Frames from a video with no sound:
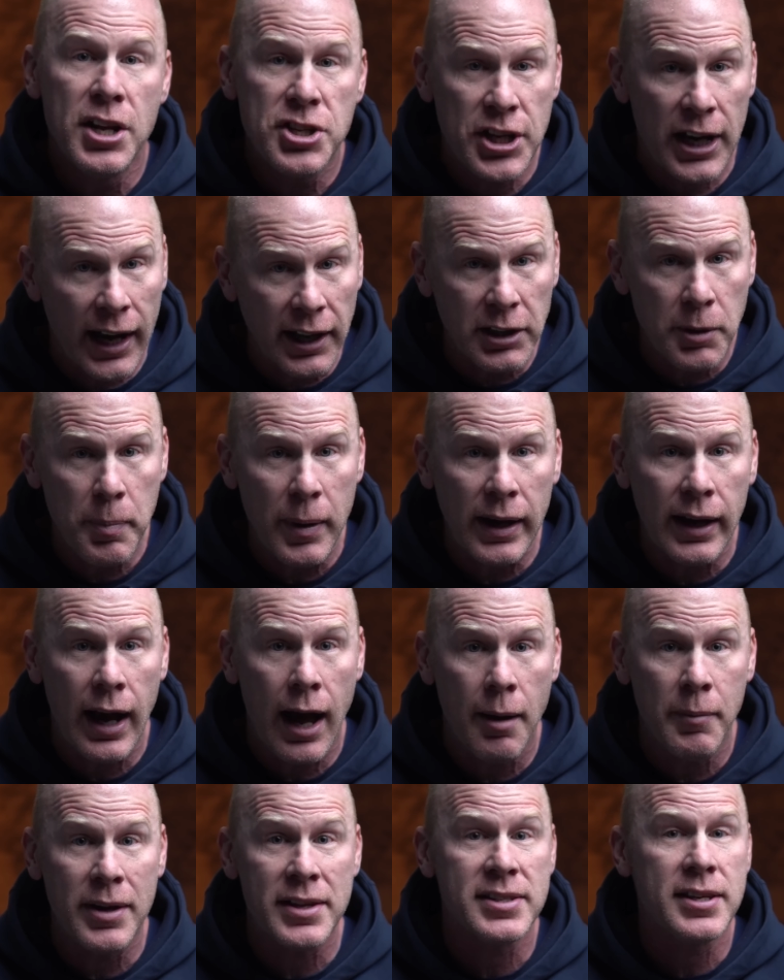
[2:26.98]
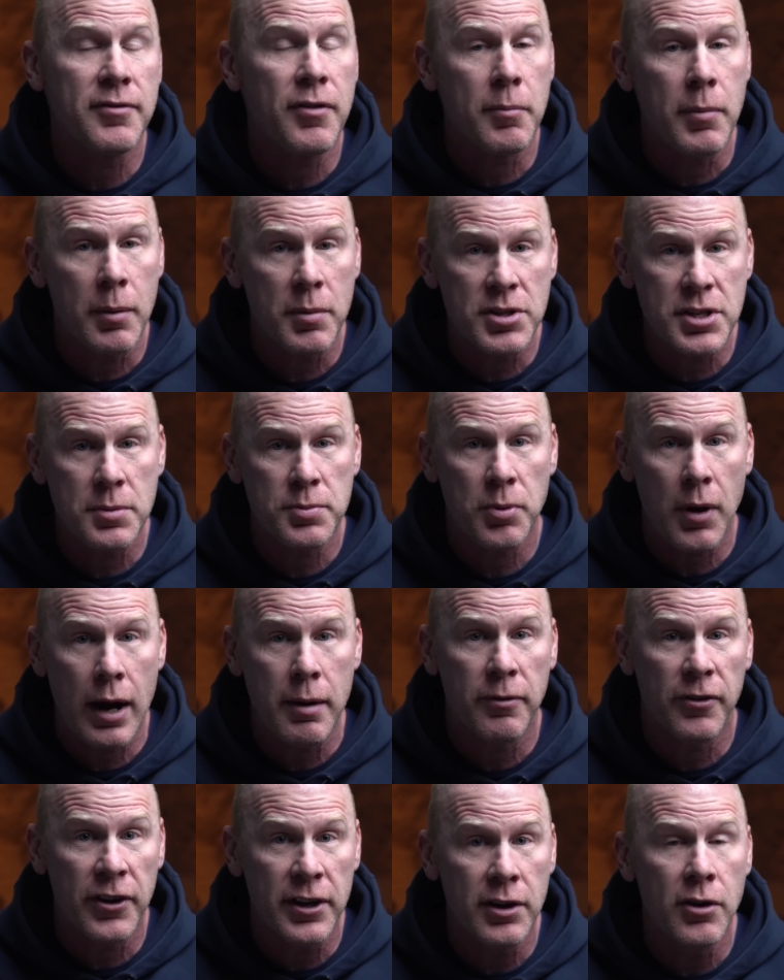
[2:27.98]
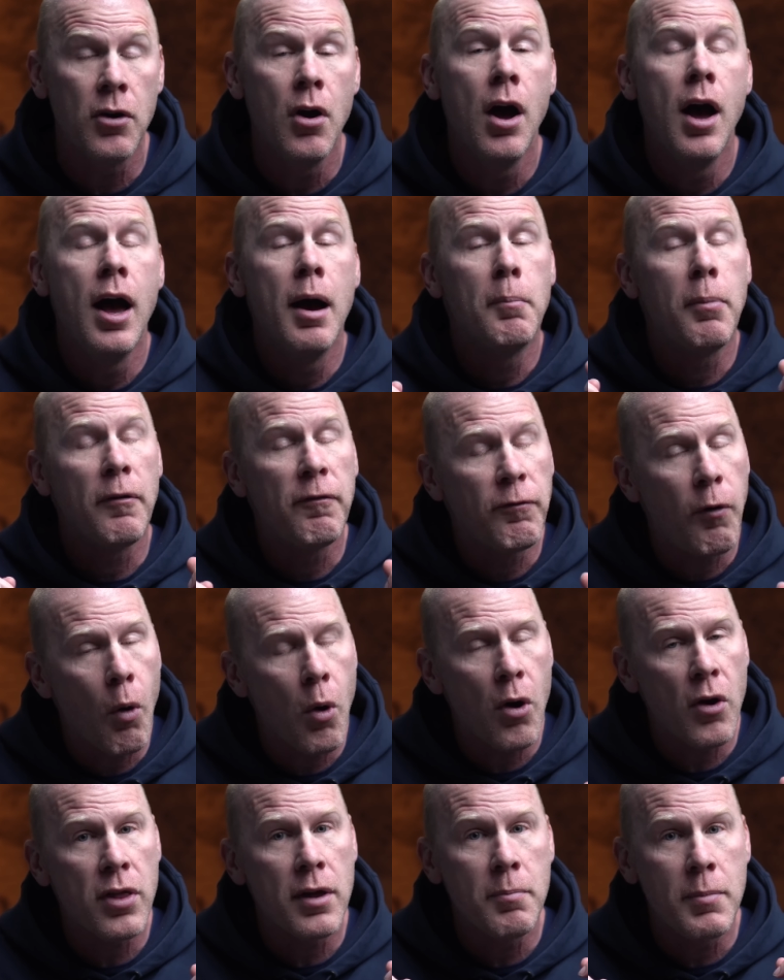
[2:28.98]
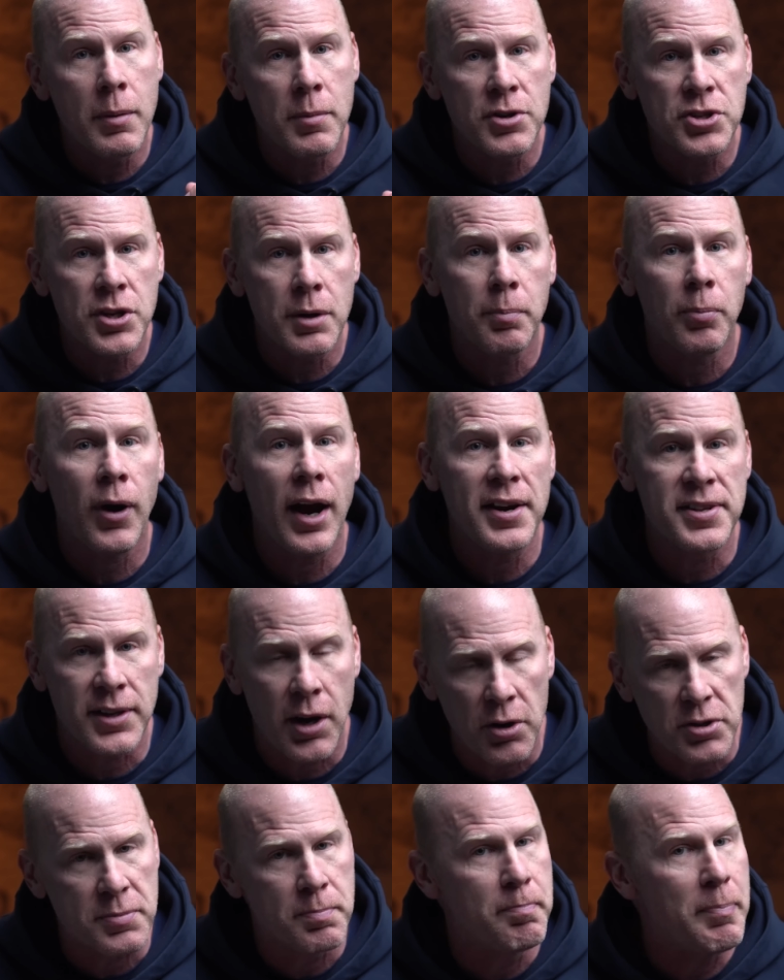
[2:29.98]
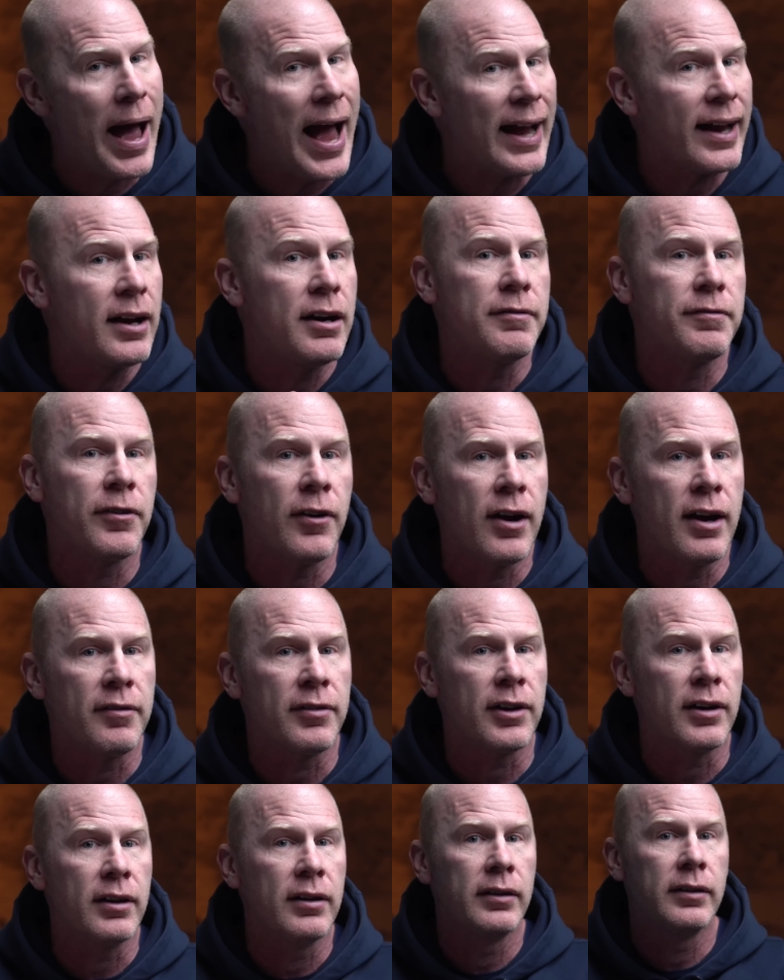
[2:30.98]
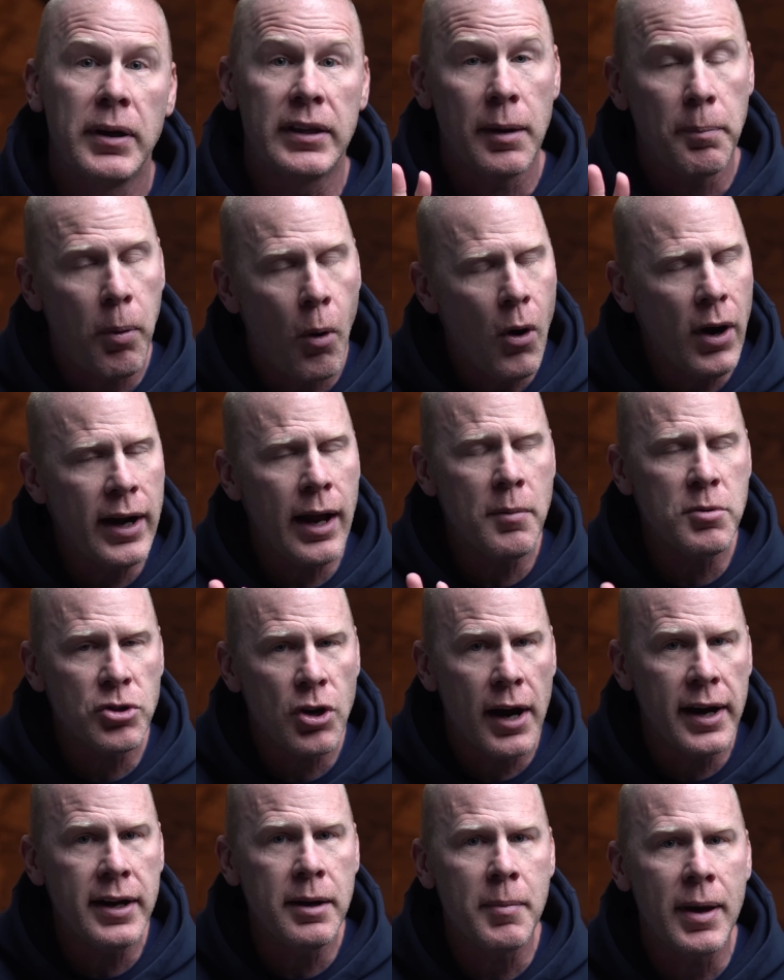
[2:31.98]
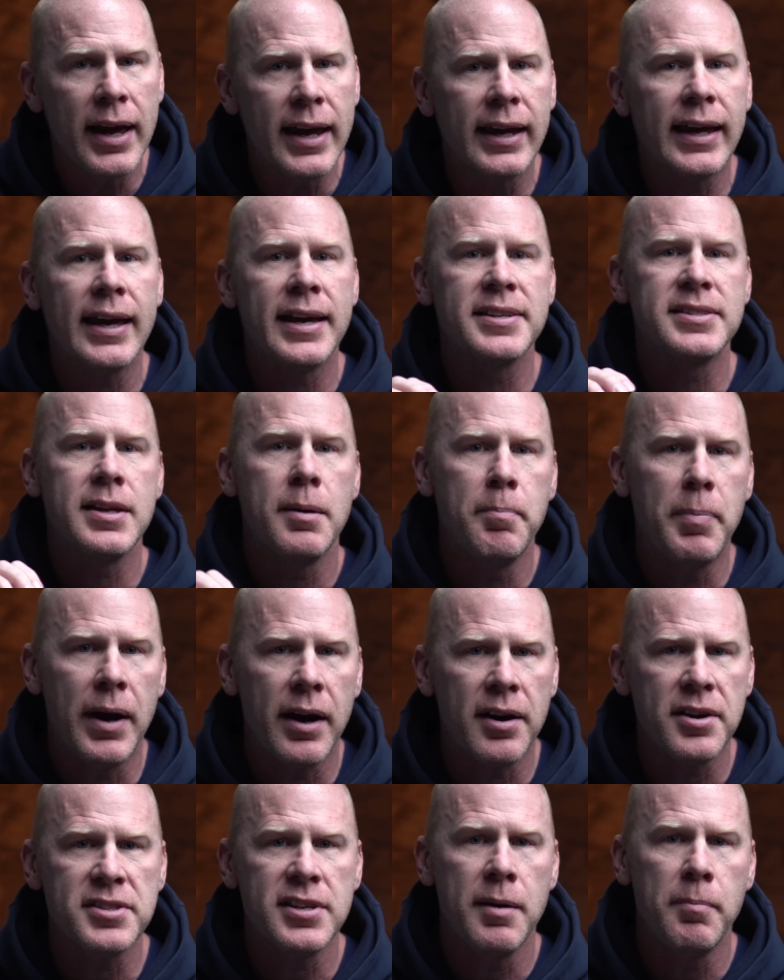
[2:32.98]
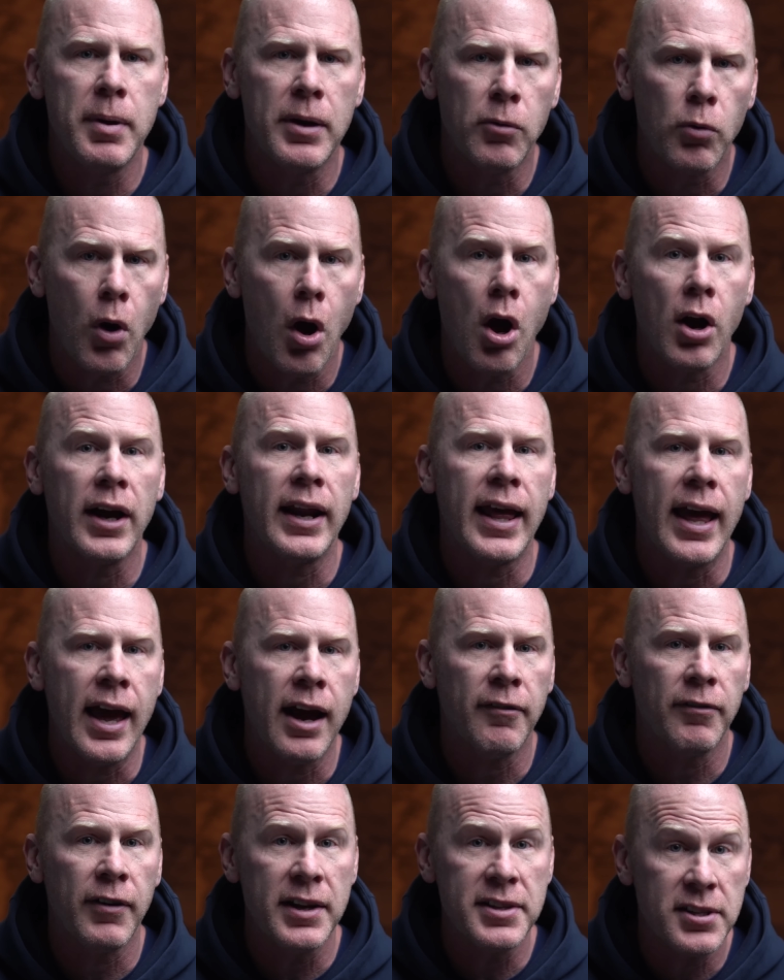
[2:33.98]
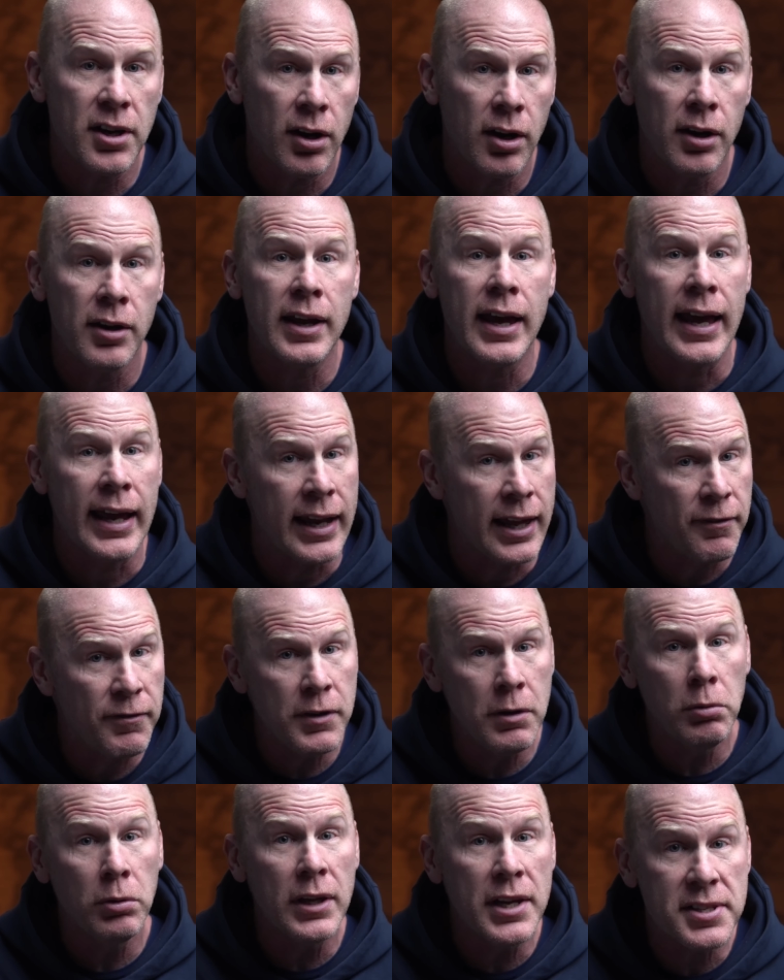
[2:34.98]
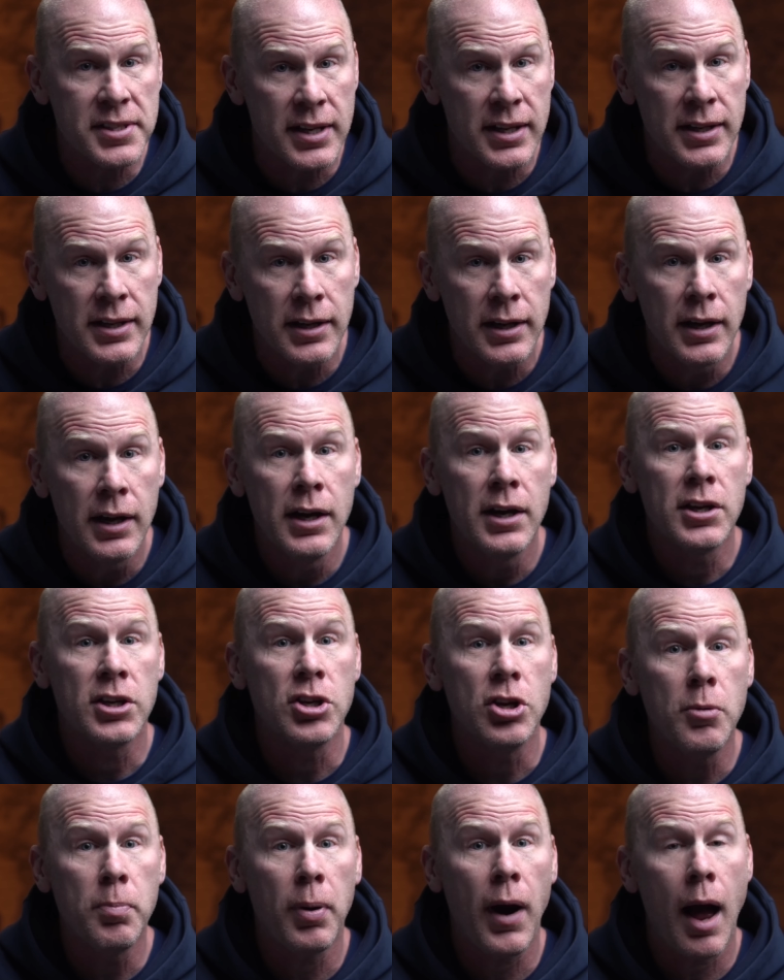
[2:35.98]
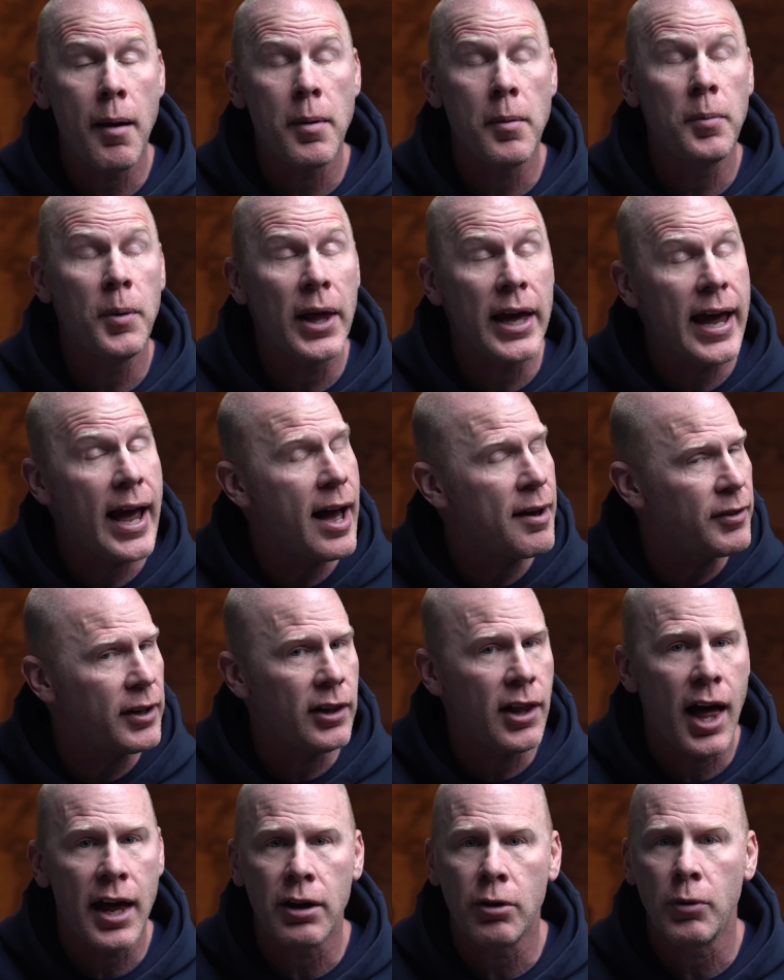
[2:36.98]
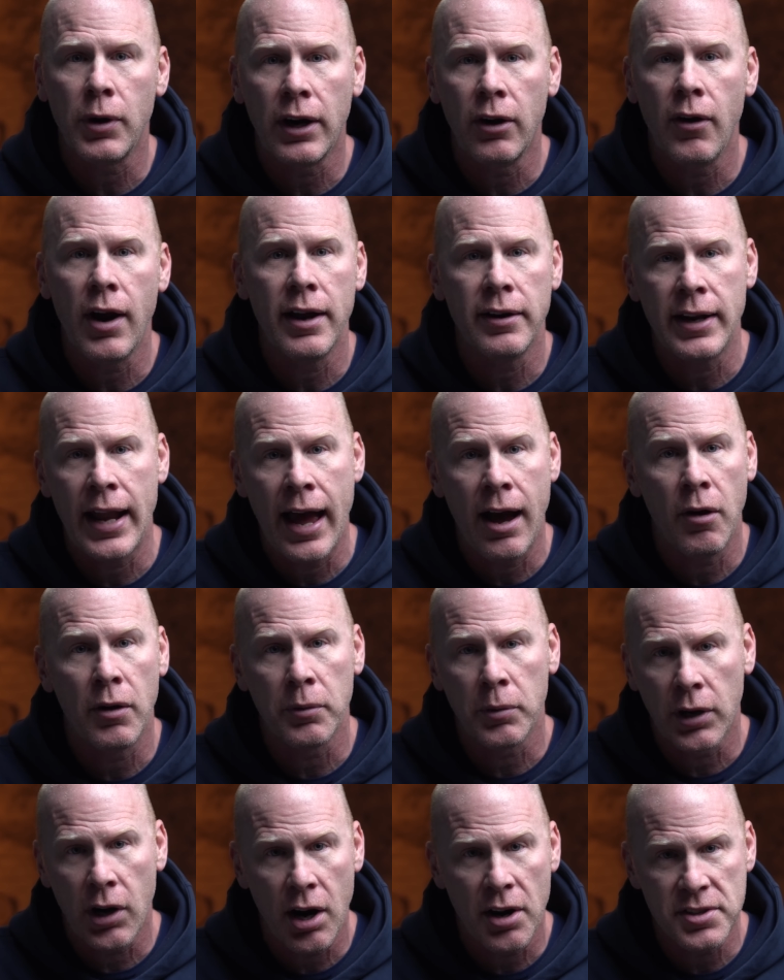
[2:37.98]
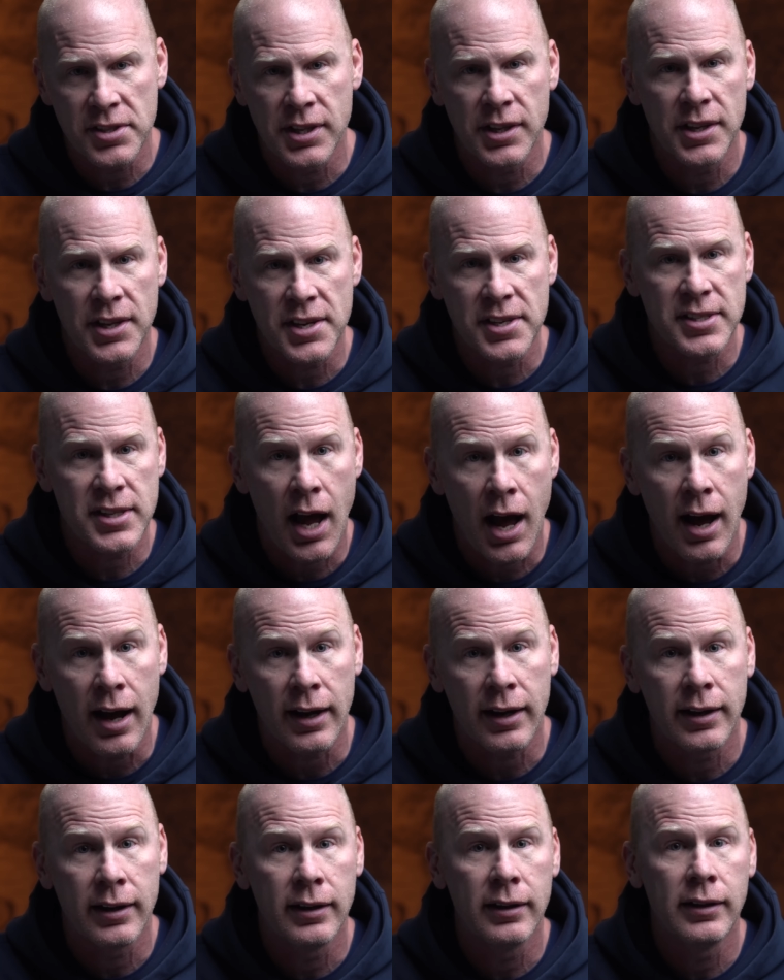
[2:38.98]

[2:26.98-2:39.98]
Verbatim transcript: Check out the pinned comment, see if a membership's right for you before the membership price goes back up forever. But the point I'm trying to make is the bears have been wrong at every turn, and if you listened, you probably have a lot of regret now in regards to this stock.